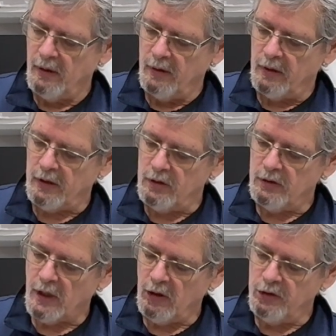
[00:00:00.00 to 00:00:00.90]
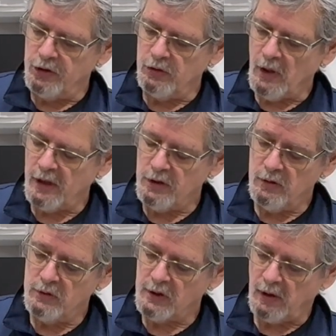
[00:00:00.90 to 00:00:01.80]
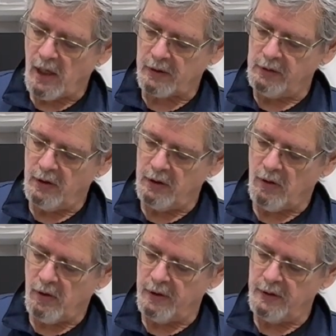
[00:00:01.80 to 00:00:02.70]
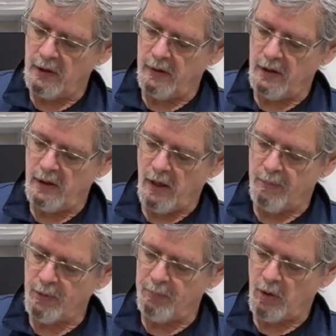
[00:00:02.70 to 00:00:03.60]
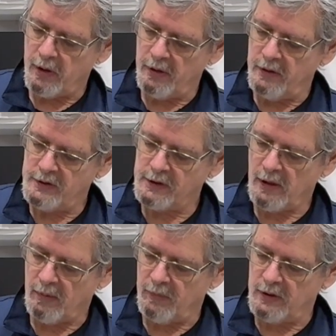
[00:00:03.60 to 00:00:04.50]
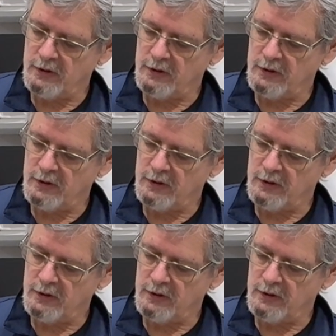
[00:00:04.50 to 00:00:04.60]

that you do not use a lock nut on the upper part of the stem. This